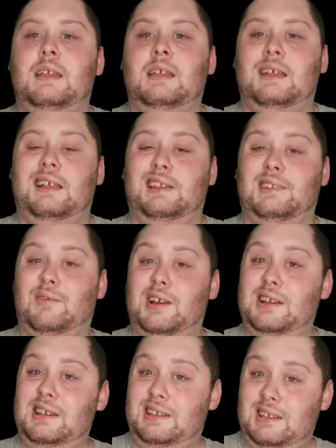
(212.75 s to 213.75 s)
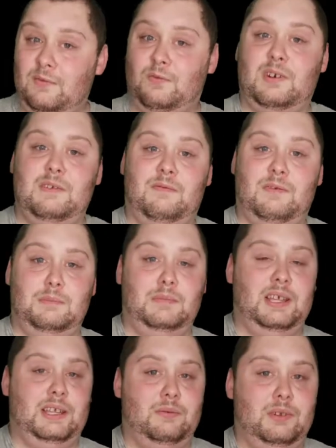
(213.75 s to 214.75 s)
it is very different from
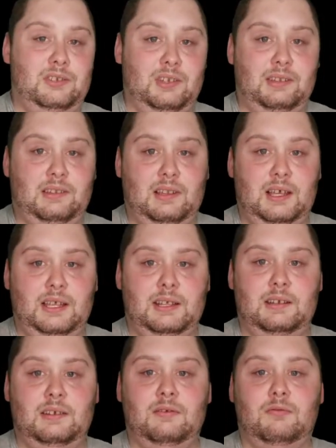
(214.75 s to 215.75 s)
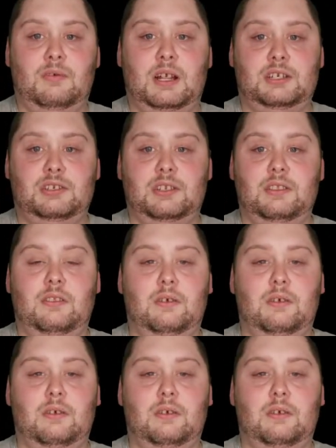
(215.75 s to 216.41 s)
languages like Russian,